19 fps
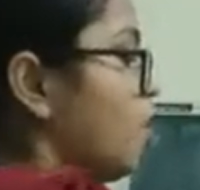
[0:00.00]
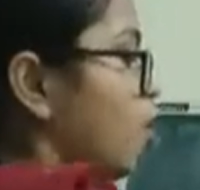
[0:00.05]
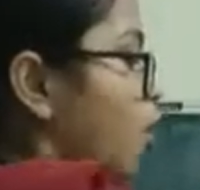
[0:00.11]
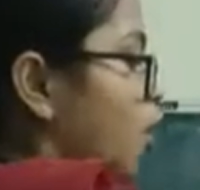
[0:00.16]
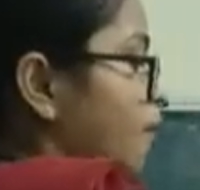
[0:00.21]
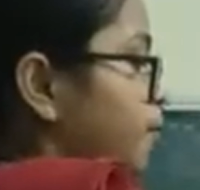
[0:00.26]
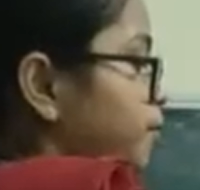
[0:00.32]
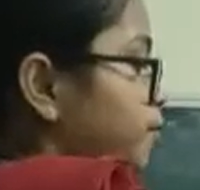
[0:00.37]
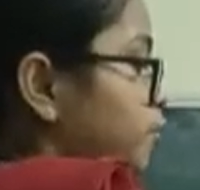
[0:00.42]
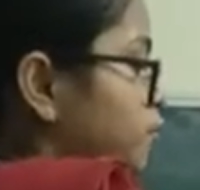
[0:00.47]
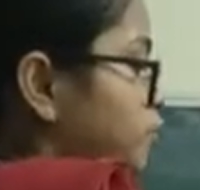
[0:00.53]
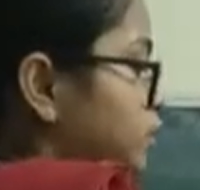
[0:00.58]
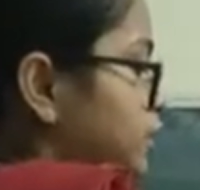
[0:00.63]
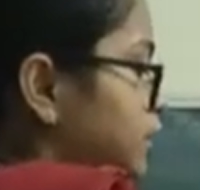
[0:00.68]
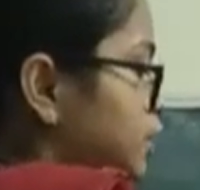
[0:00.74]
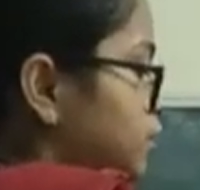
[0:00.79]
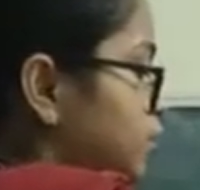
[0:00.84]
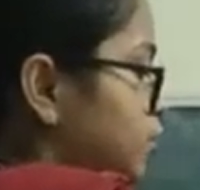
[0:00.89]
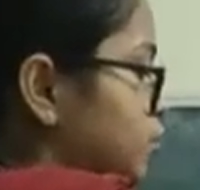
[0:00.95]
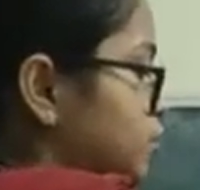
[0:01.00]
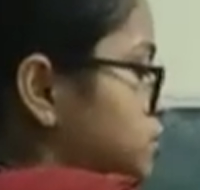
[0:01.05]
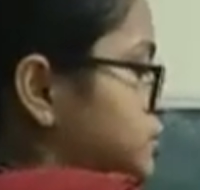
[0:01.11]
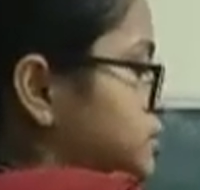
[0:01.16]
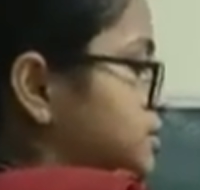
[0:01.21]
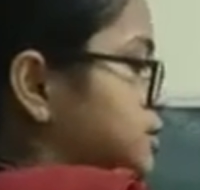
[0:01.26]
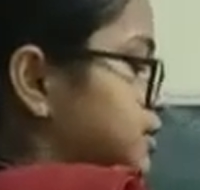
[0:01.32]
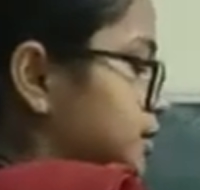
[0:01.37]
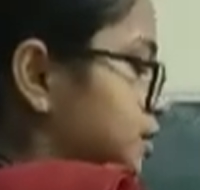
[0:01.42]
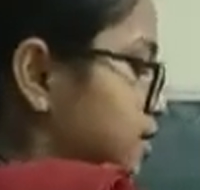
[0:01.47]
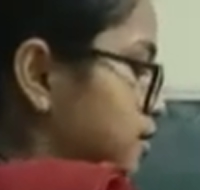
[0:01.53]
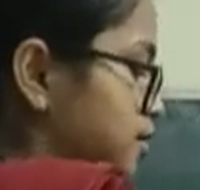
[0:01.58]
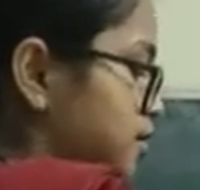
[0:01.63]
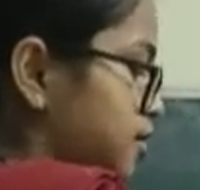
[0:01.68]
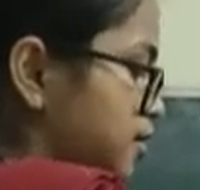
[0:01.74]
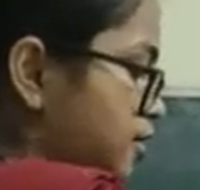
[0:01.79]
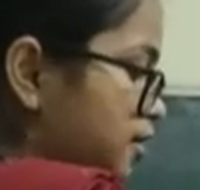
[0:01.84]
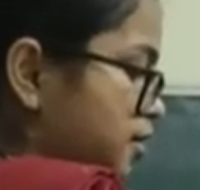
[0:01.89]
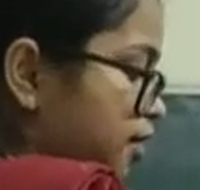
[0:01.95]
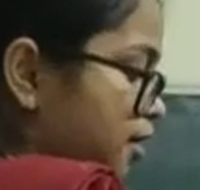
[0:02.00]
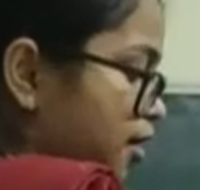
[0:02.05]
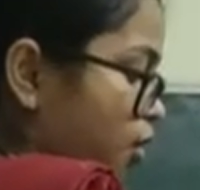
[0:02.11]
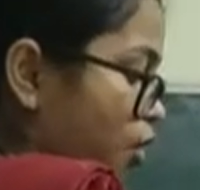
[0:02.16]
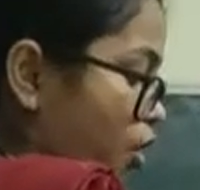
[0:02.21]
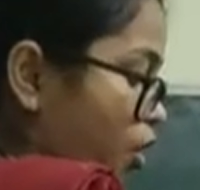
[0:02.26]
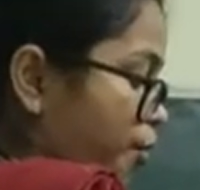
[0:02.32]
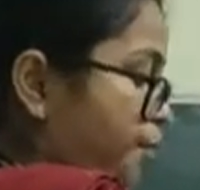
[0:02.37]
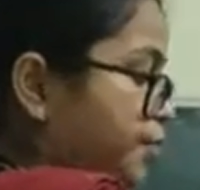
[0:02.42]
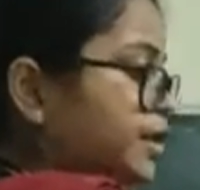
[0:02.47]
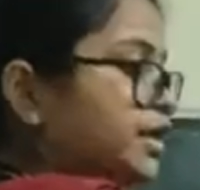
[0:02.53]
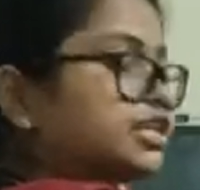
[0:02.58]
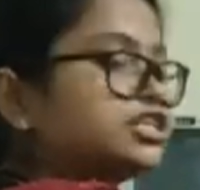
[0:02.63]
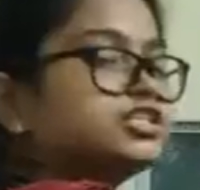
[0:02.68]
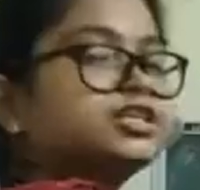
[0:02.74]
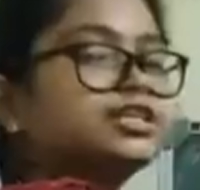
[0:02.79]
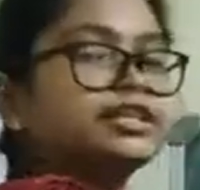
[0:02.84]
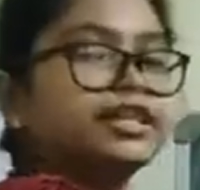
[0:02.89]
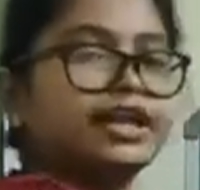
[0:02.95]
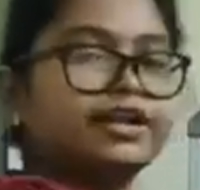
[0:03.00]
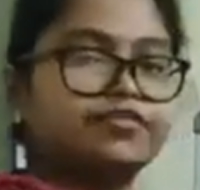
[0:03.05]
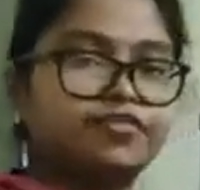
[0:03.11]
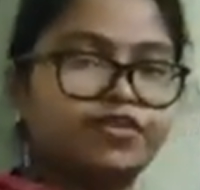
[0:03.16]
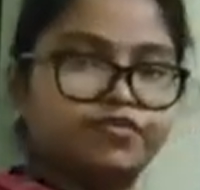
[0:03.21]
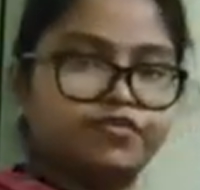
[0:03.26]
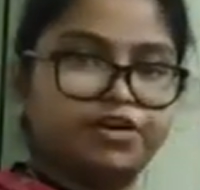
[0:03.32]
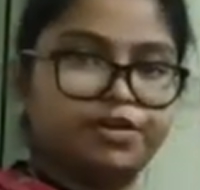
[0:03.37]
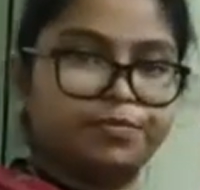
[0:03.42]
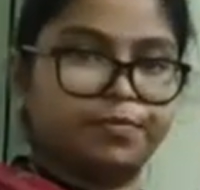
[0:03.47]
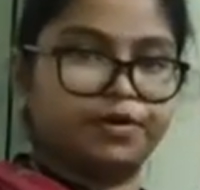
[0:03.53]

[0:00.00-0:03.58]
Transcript: Opcode denotes the operation that we will